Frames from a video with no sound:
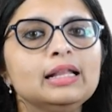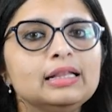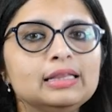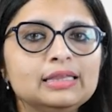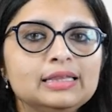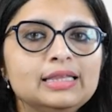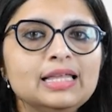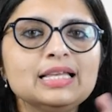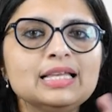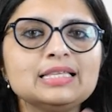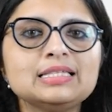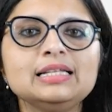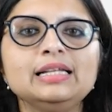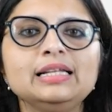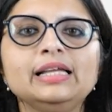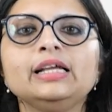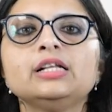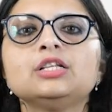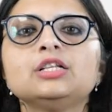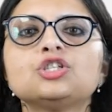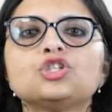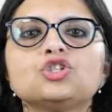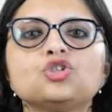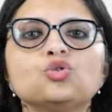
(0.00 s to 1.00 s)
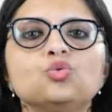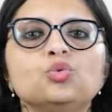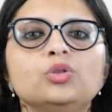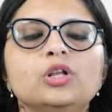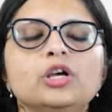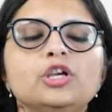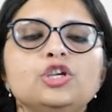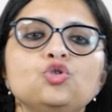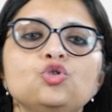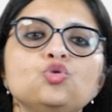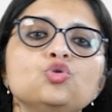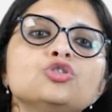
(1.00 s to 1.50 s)
This leads to
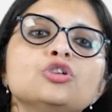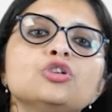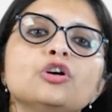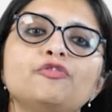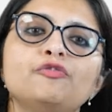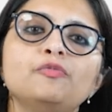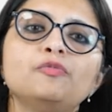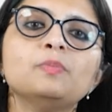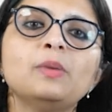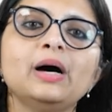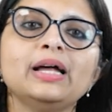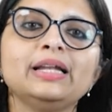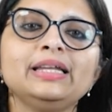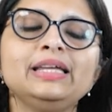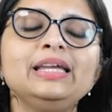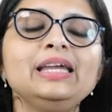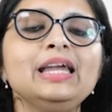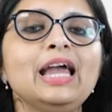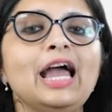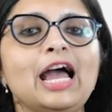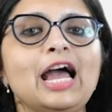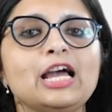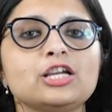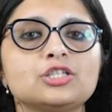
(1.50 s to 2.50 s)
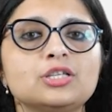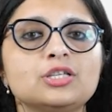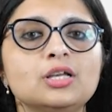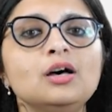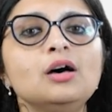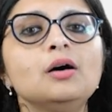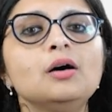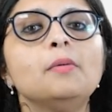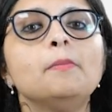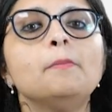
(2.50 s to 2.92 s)
the use of money as a